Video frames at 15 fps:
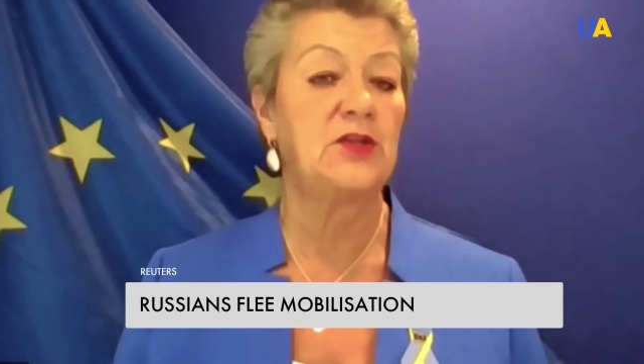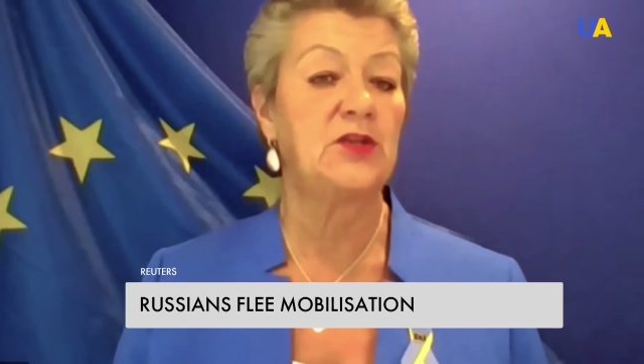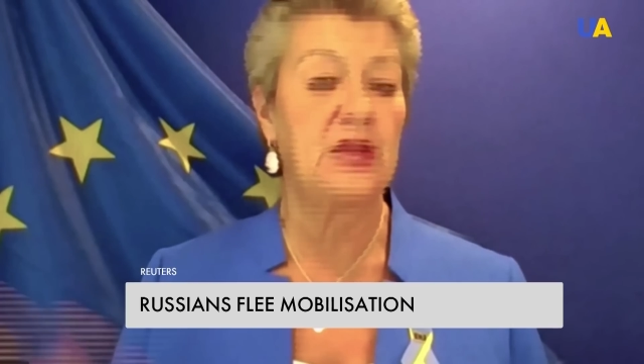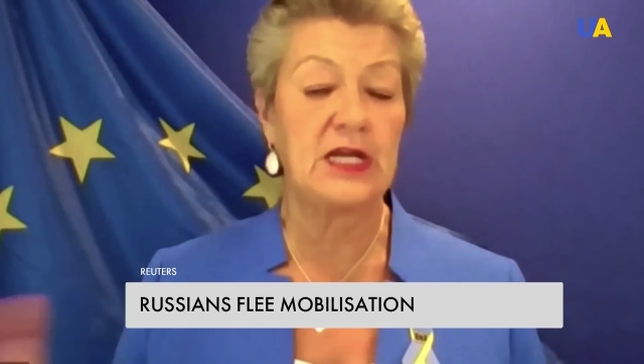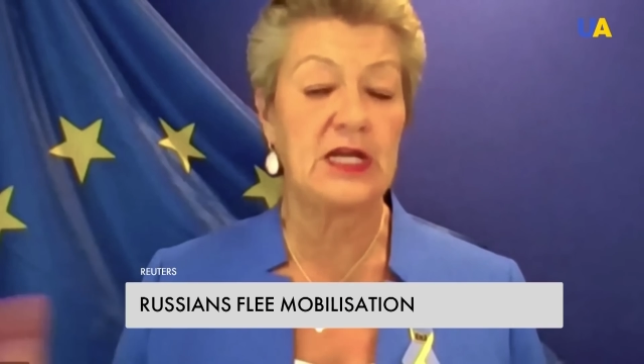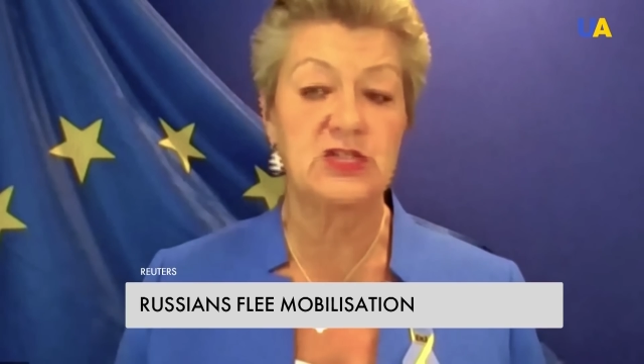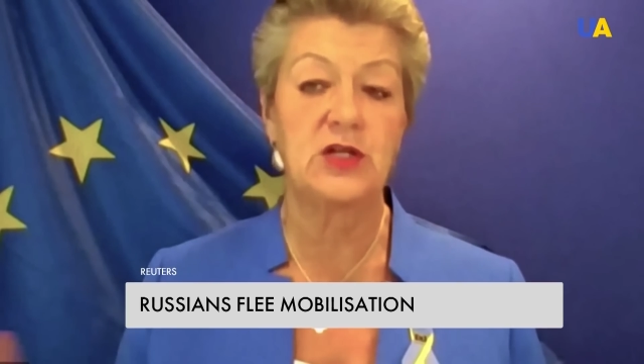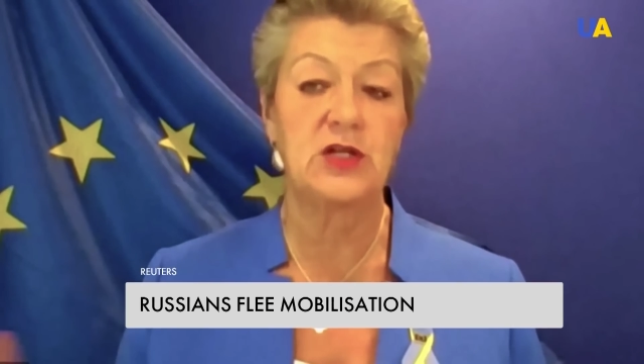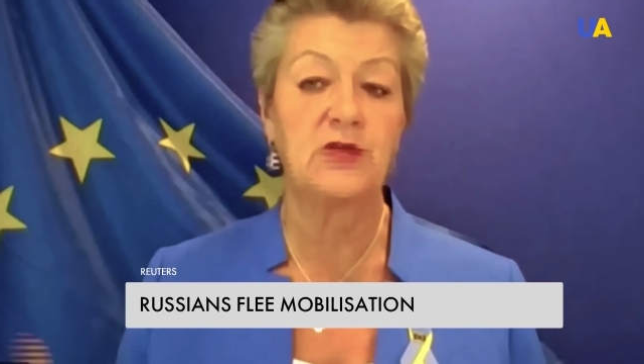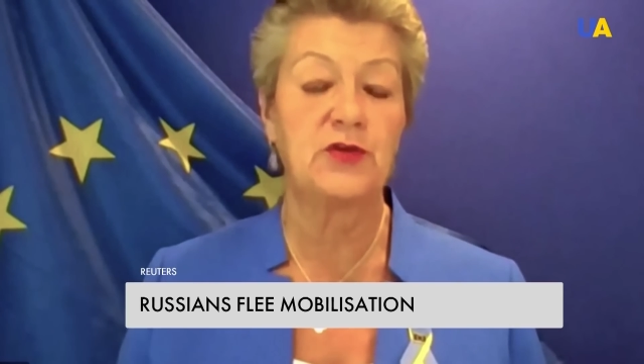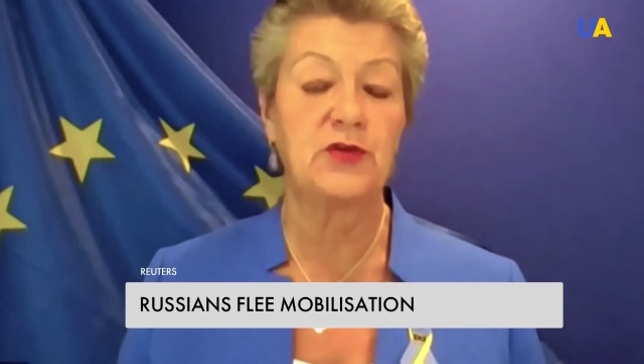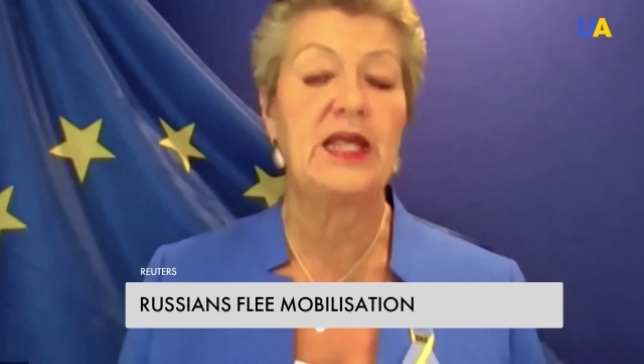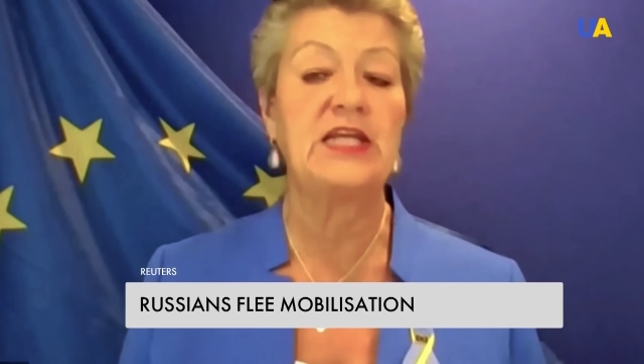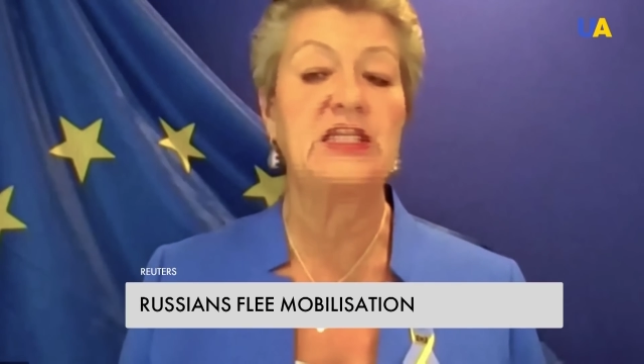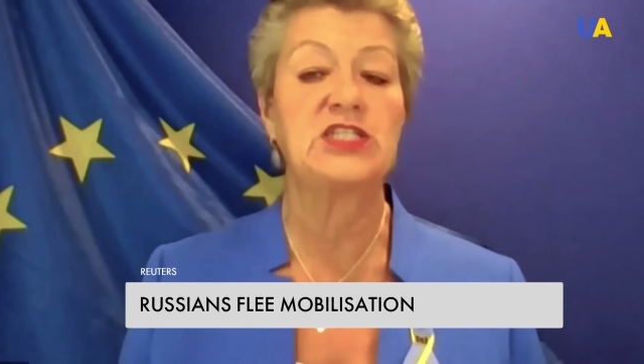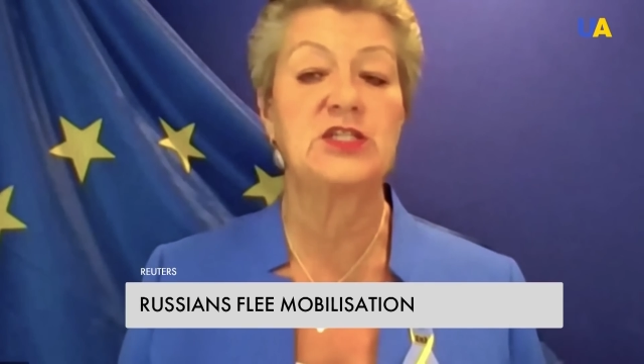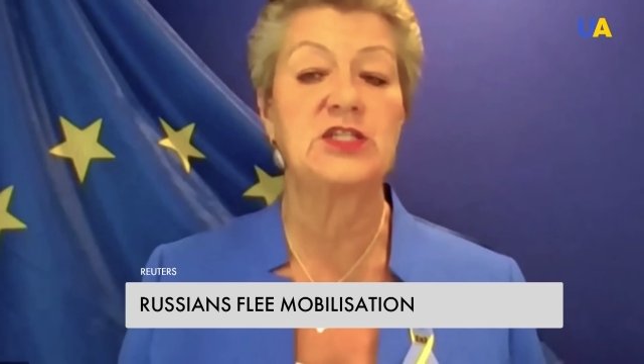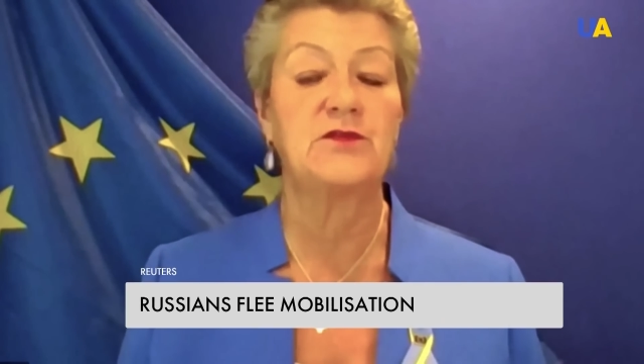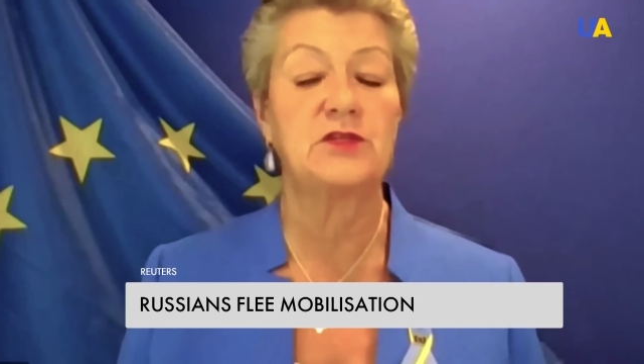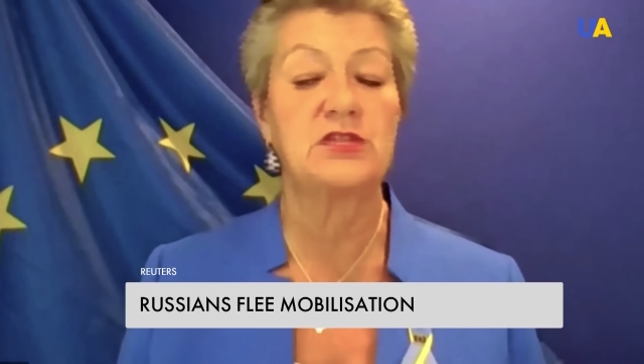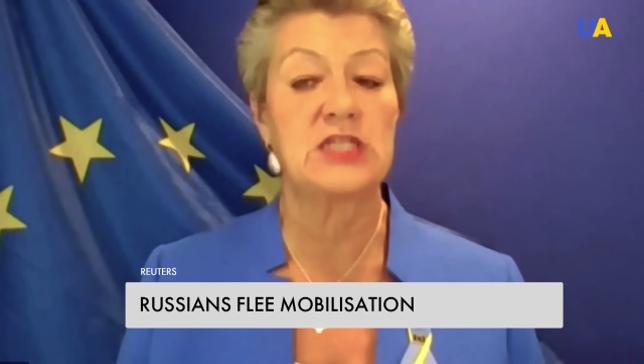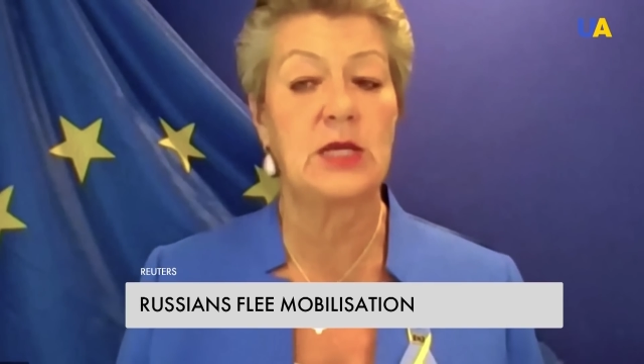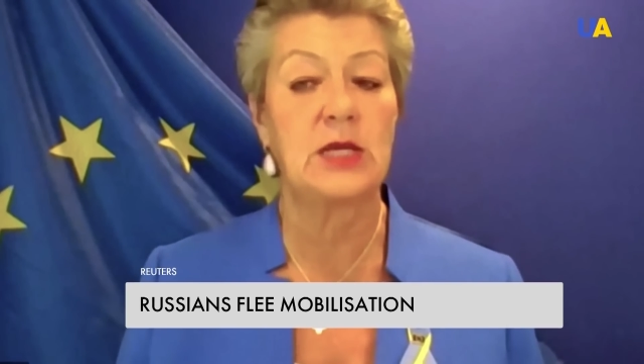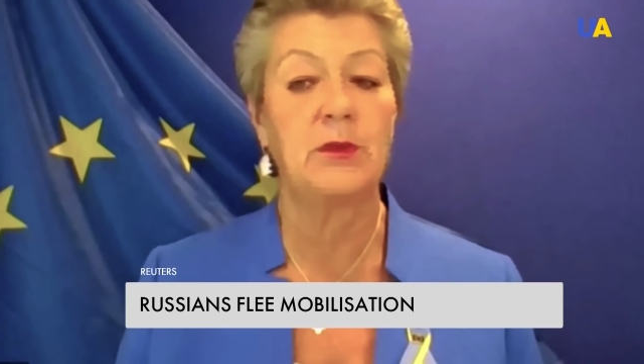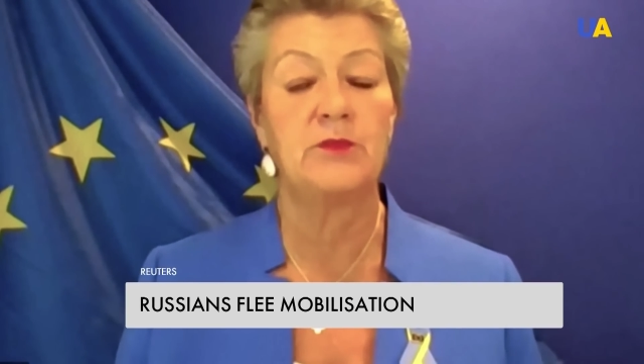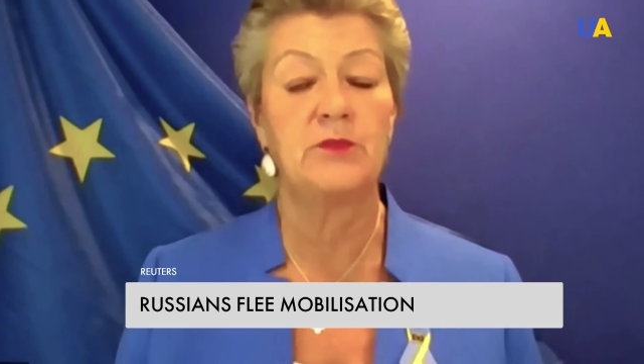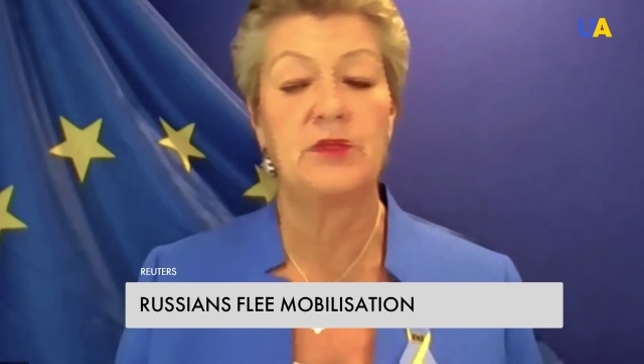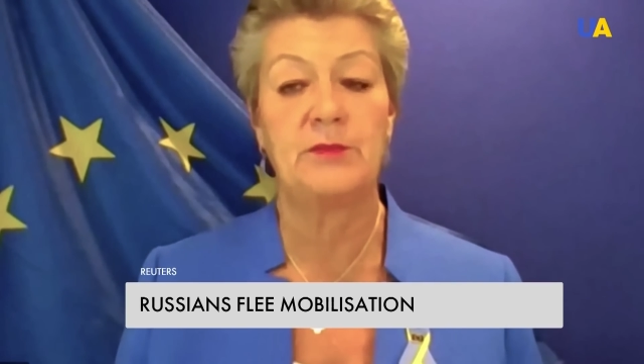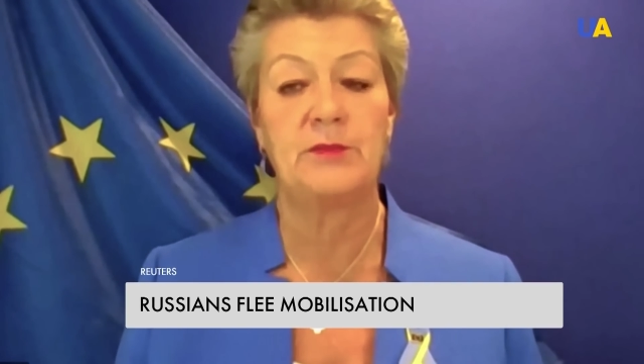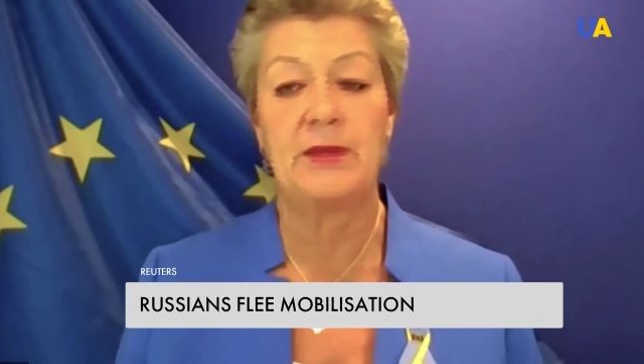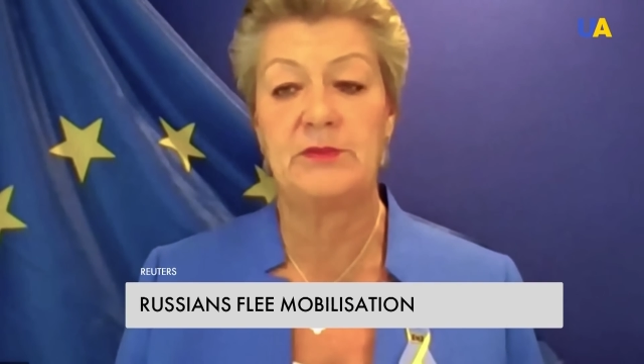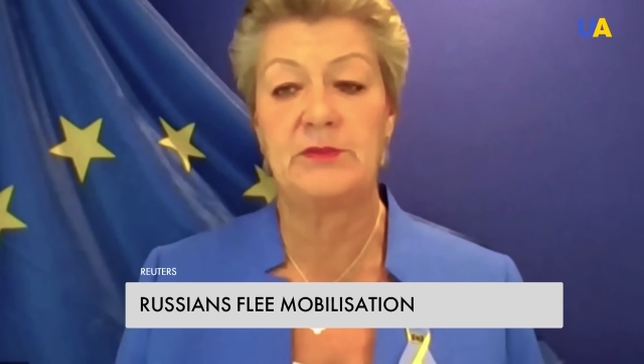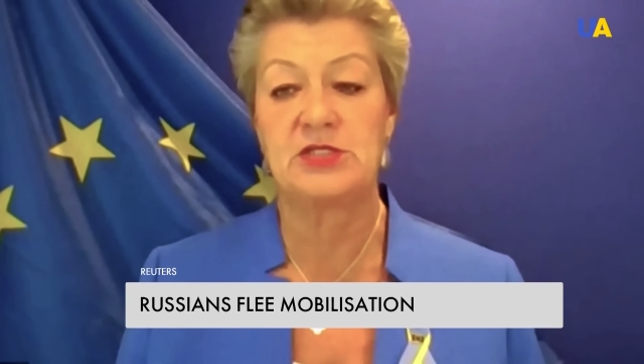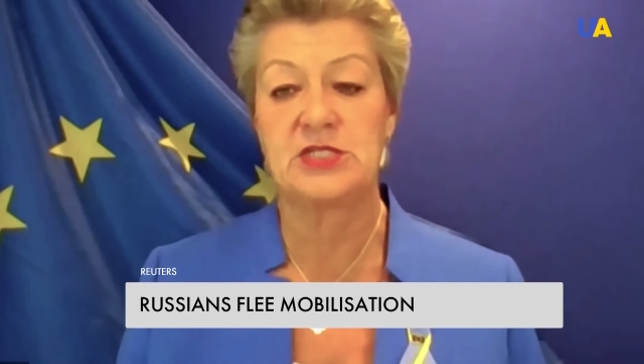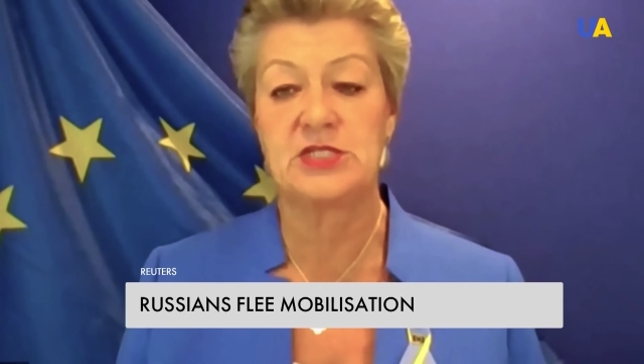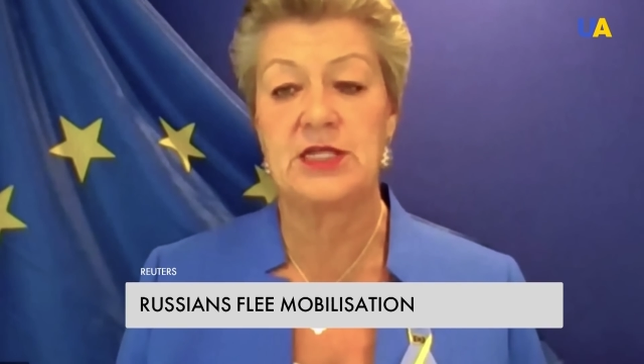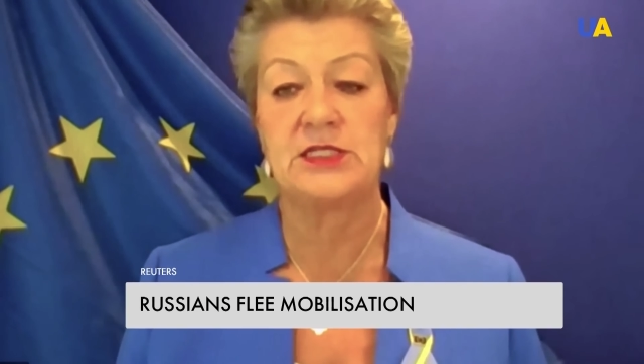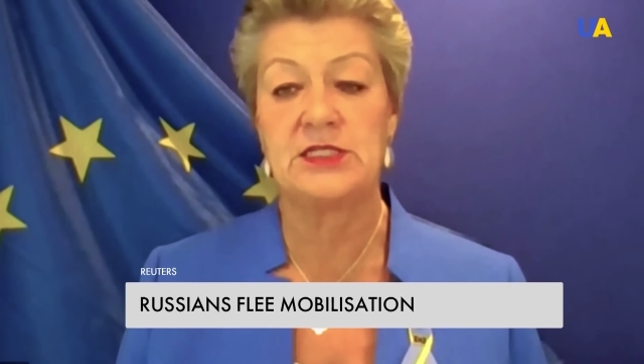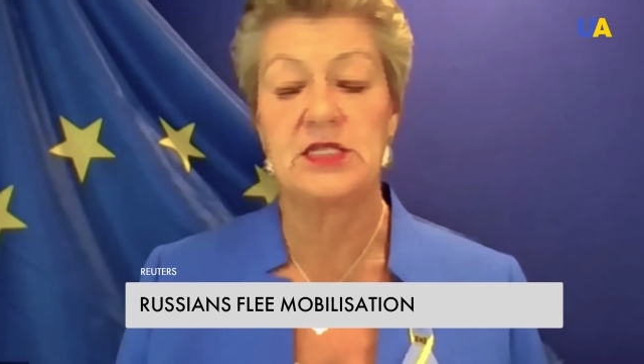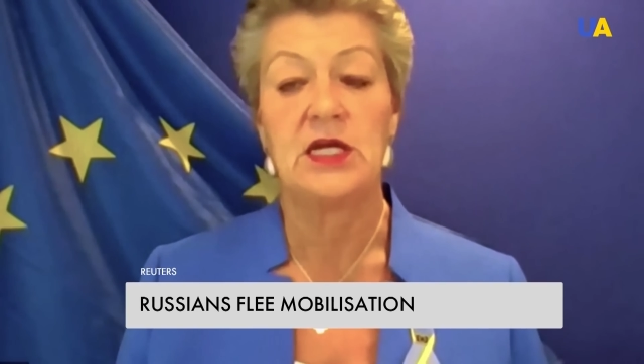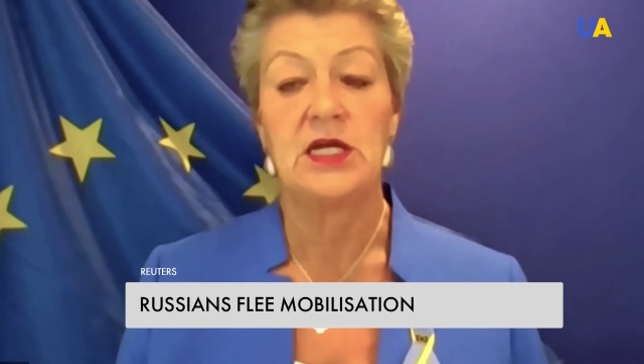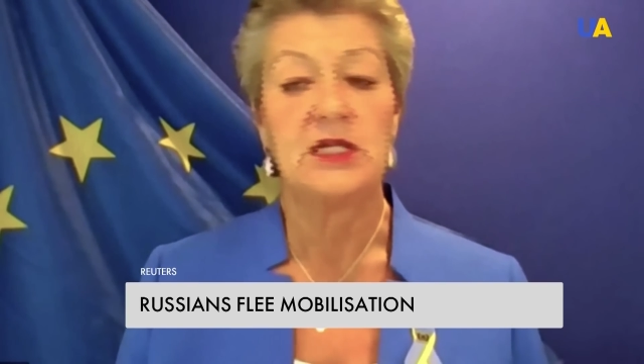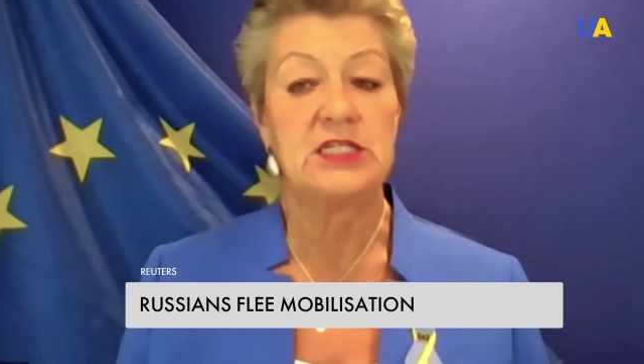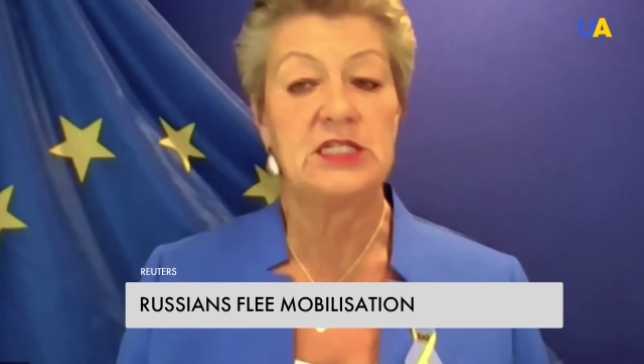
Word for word: international relation for some of the member states,